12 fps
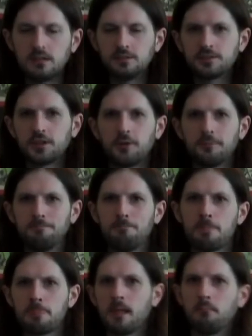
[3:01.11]
So
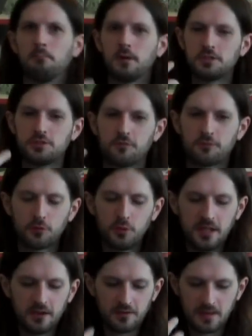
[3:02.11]
much
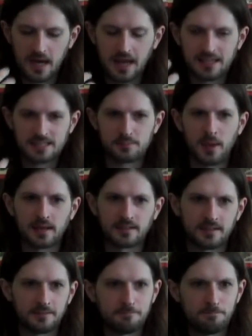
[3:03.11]
fruitier than I
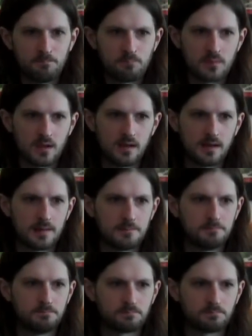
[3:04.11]
expected. Um,